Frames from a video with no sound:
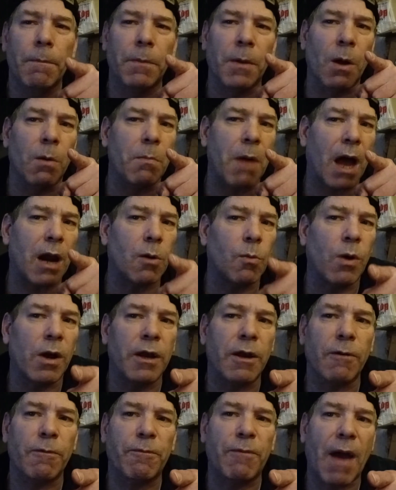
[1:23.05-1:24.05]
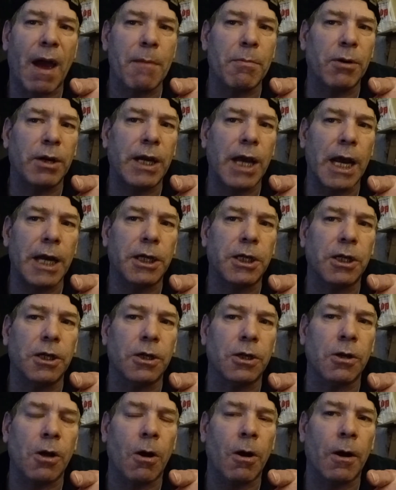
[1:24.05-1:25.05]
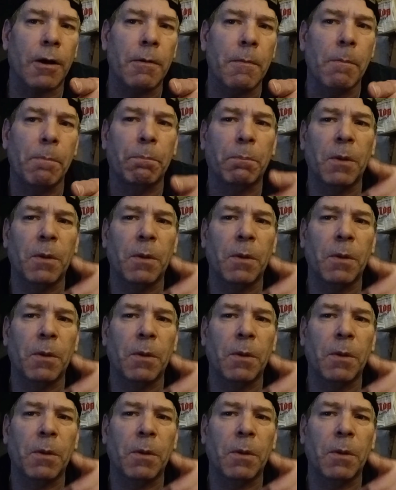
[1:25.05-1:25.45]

no matter what your fabrications are,